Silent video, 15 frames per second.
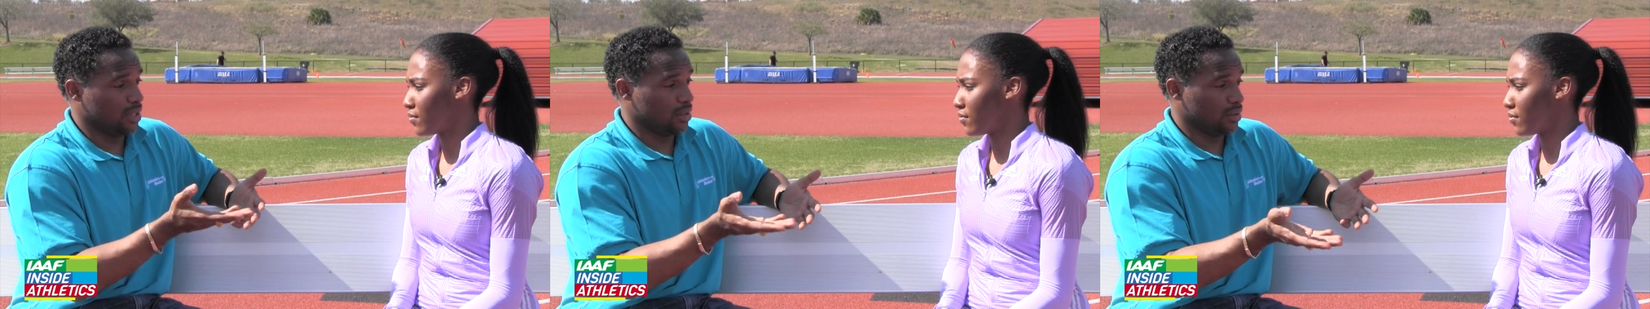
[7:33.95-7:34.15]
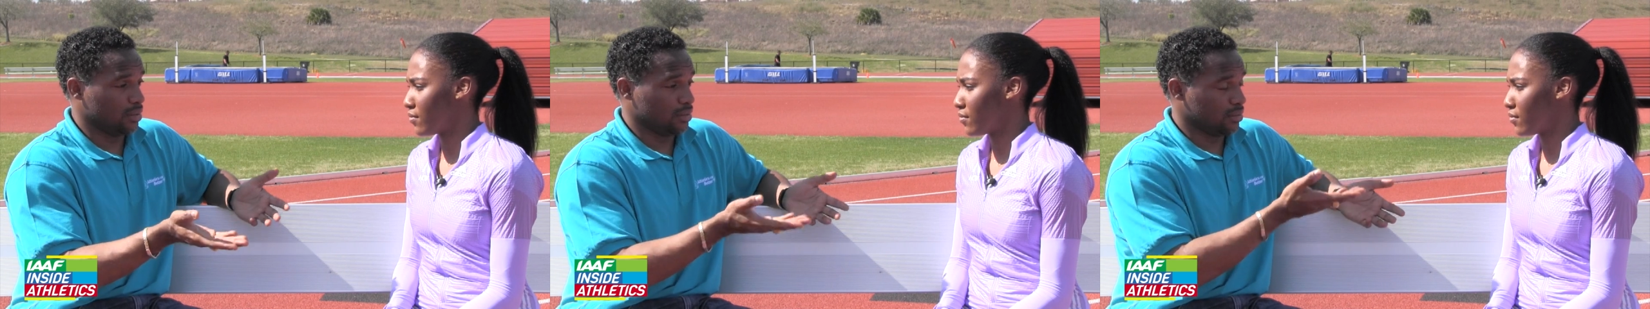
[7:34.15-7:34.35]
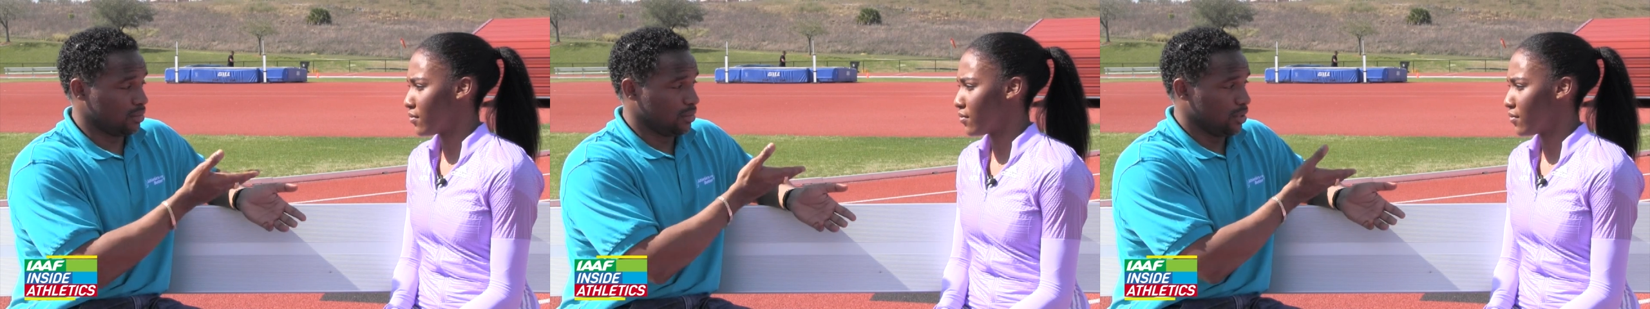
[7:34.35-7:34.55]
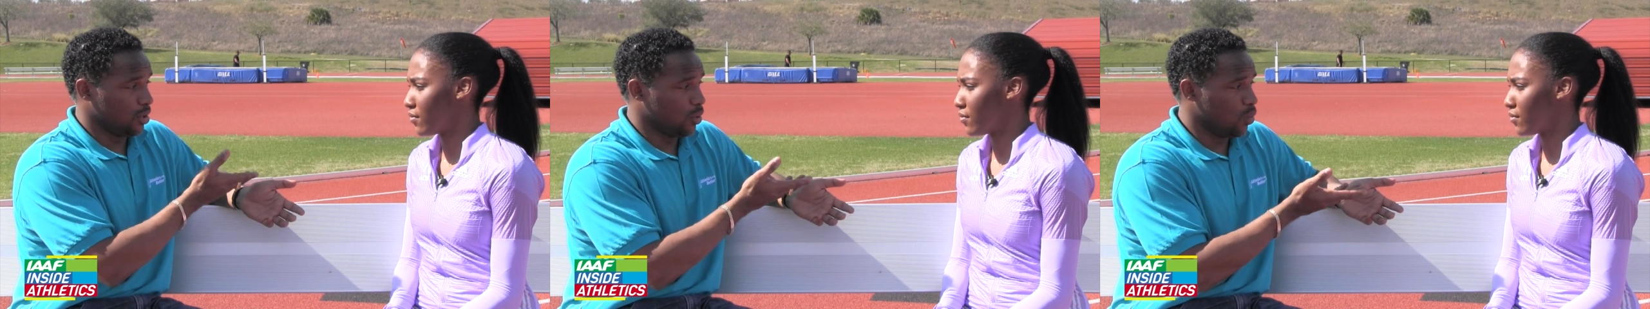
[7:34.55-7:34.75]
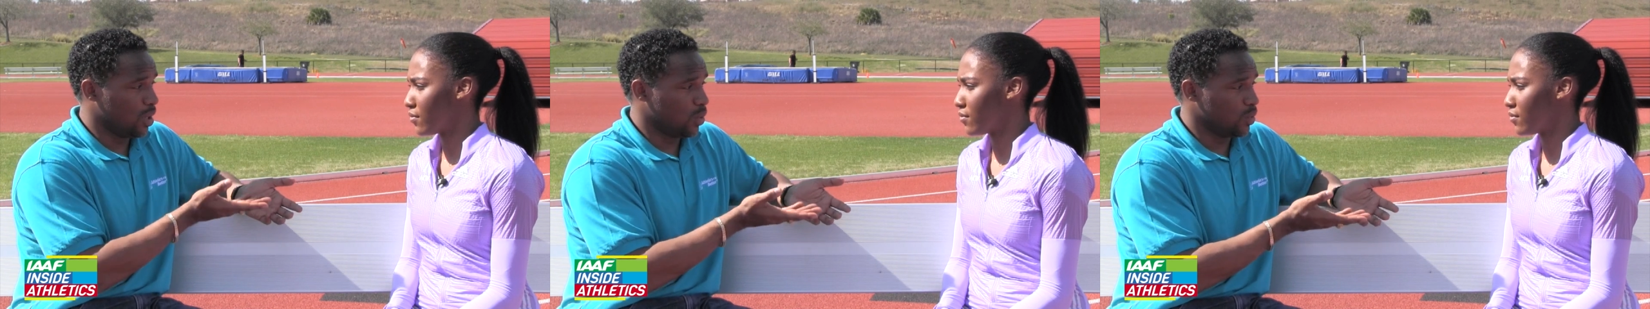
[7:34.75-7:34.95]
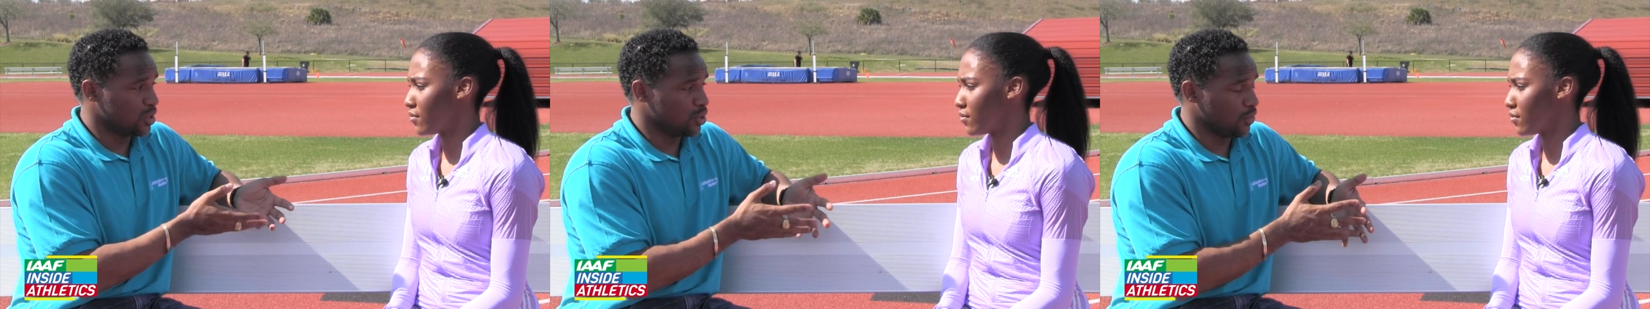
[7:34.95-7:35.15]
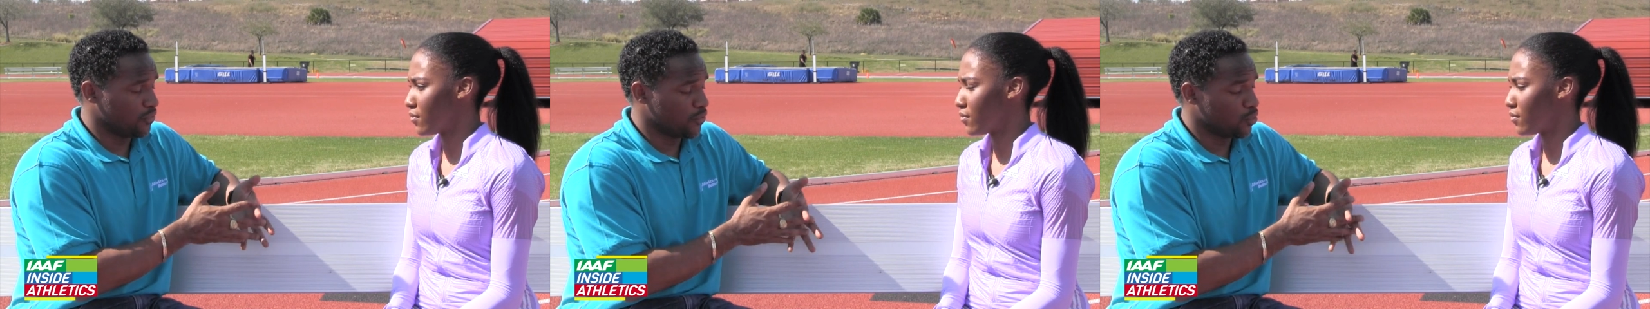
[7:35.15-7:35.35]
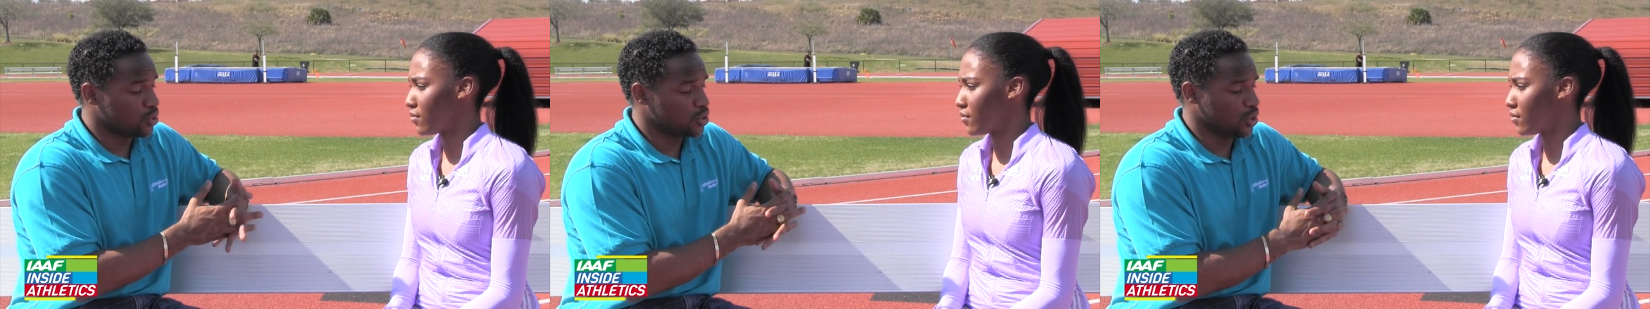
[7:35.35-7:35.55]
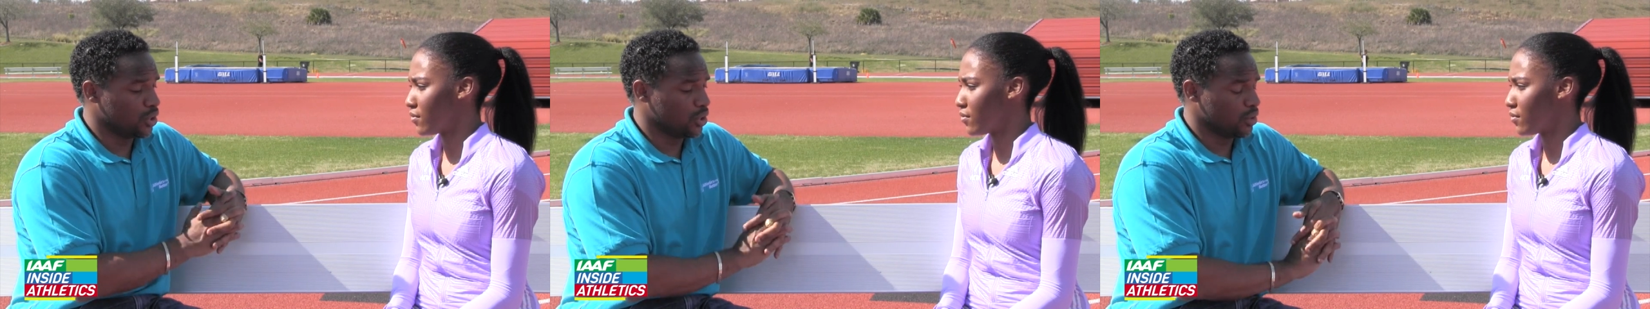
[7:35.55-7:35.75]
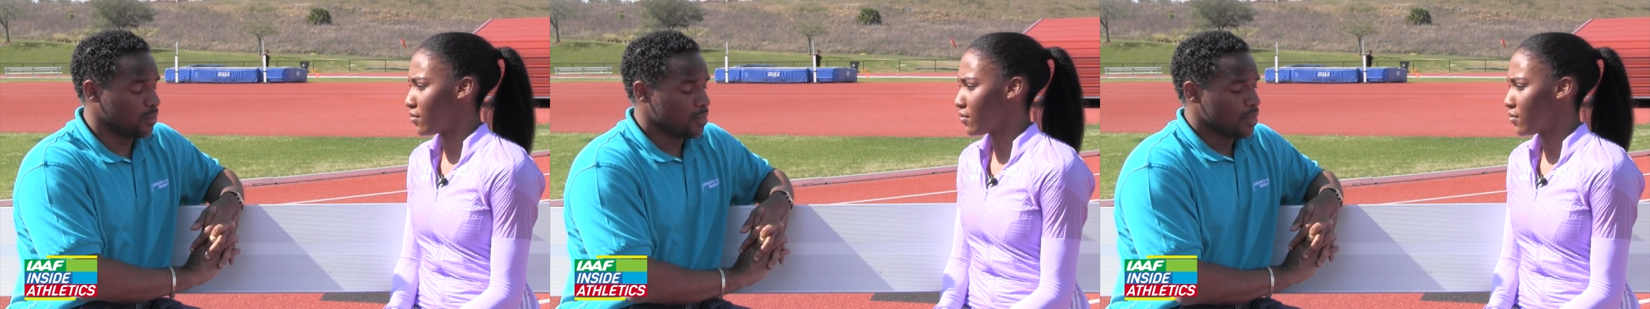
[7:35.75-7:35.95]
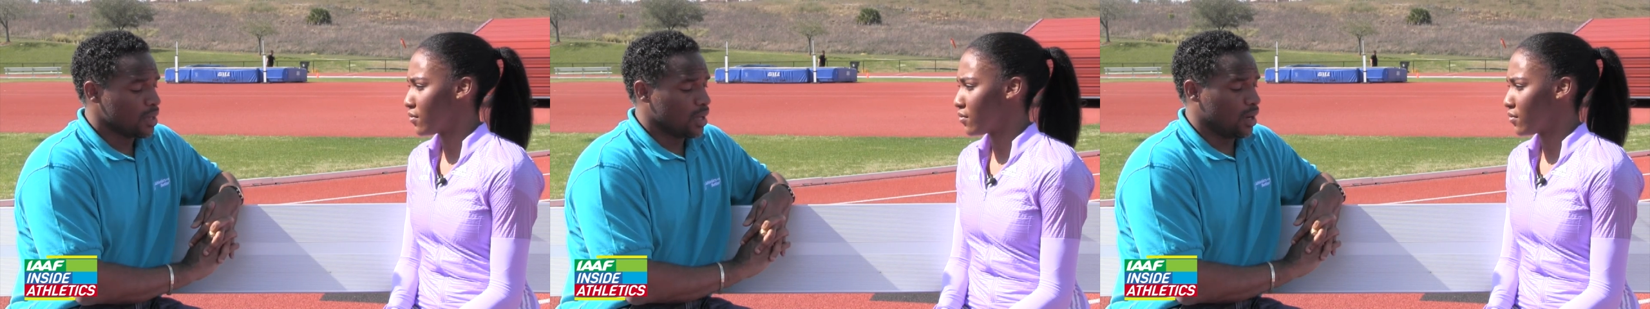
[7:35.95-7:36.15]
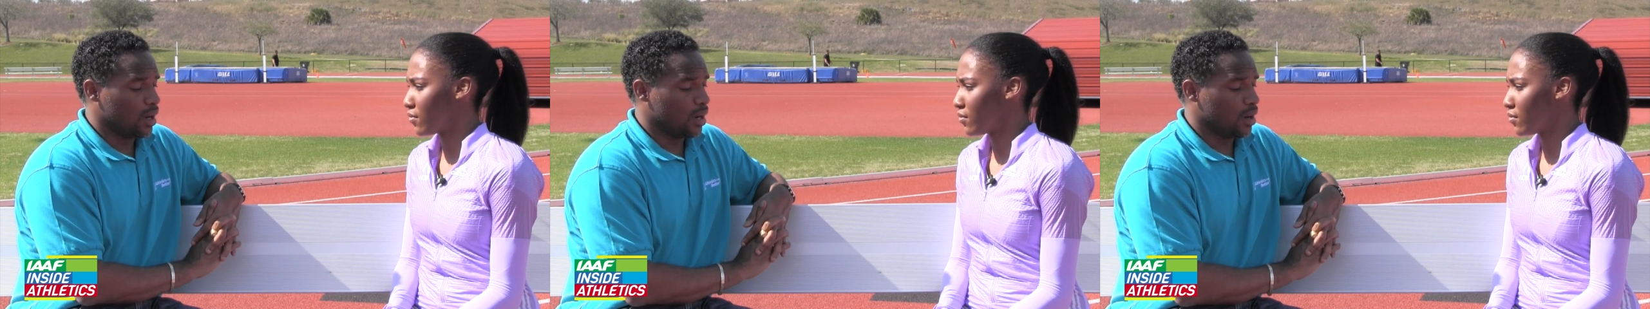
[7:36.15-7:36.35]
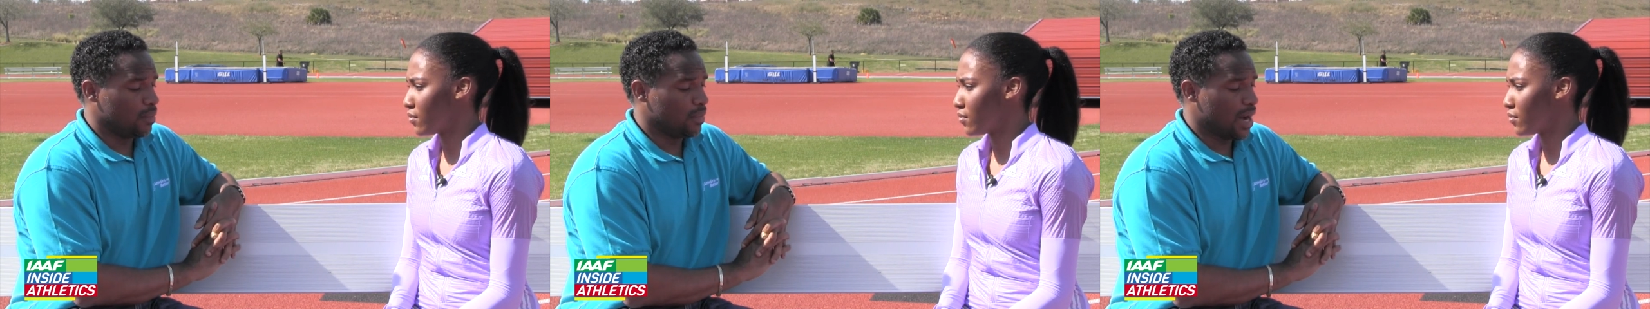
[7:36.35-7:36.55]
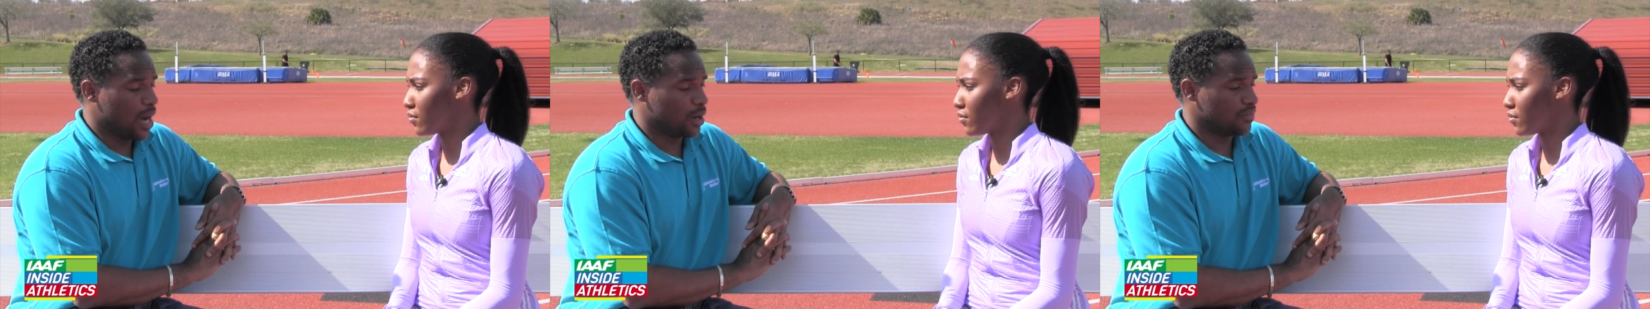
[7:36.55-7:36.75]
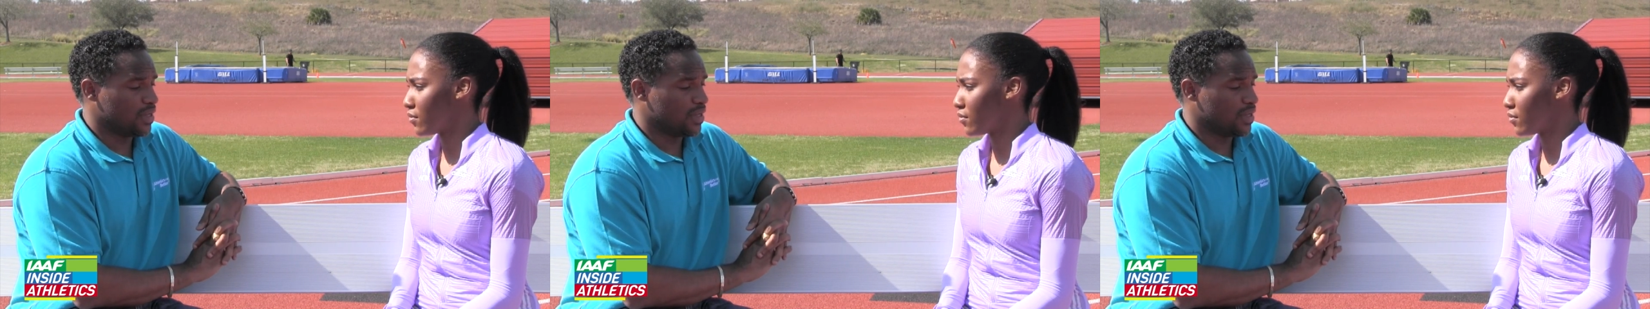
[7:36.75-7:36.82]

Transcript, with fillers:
Speaker 1: in you know what was your first year um, out